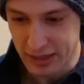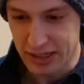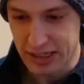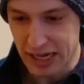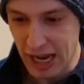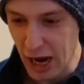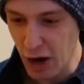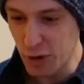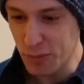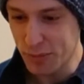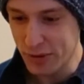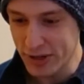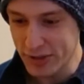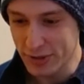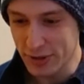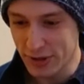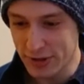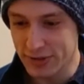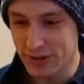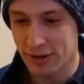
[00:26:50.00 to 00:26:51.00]
No
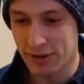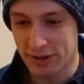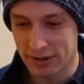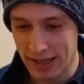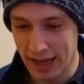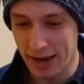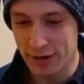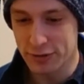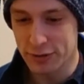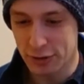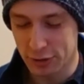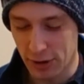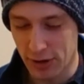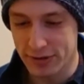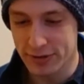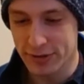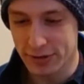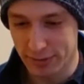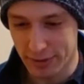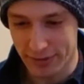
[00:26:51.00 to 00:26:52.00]
prisoners are allowed to
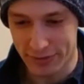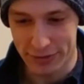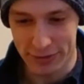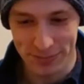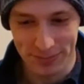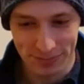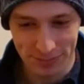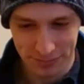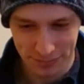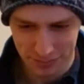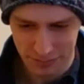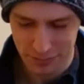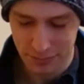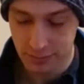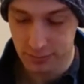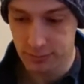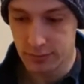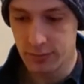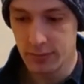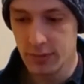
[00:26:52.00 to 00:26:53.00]
cross the river."
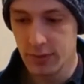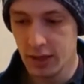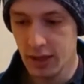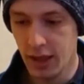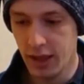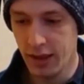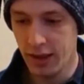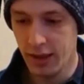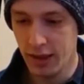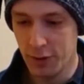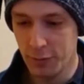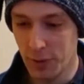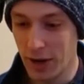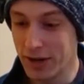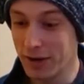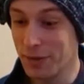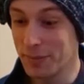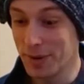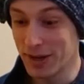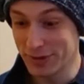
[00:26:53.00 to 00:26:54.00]
Why
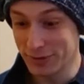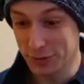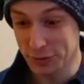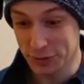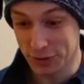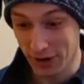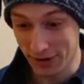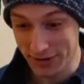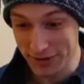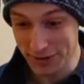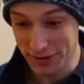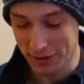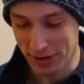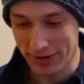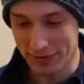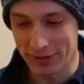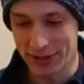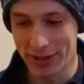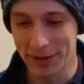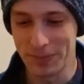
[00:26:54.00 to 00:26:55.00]
do the monsters guard it so
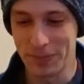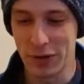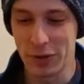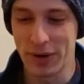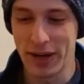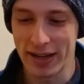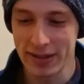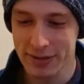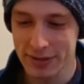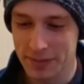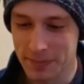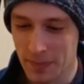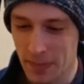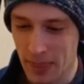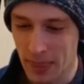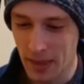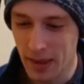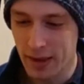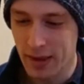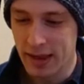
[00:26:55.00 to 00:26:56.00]
heavily, you ask?
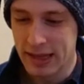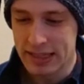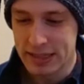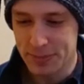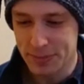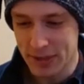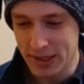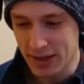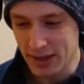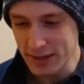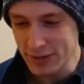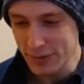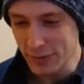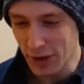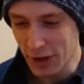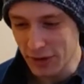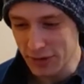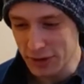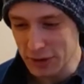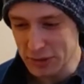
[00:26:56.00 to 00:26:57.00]
"It's because of
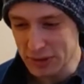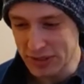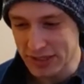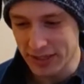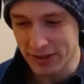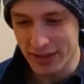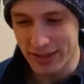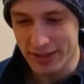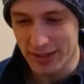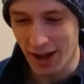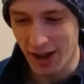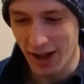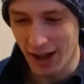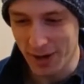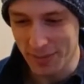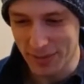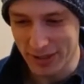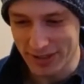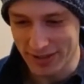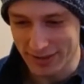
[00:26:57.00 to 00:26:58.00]
all those silly
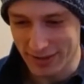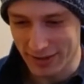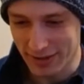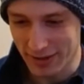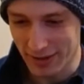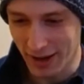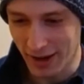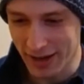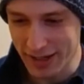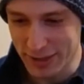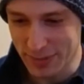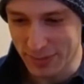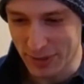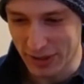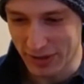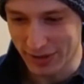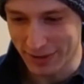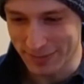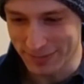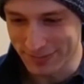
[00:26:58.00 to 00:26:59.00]
diamonds in the ice
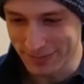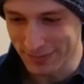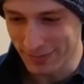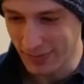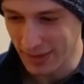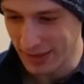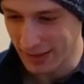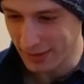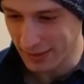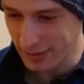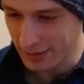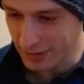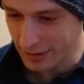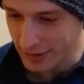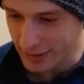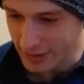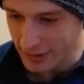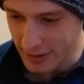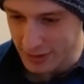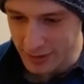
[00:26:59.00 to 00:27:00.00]
pillar," the
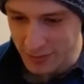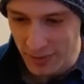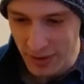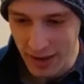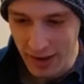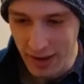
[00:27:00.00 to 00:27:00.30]
lynx says.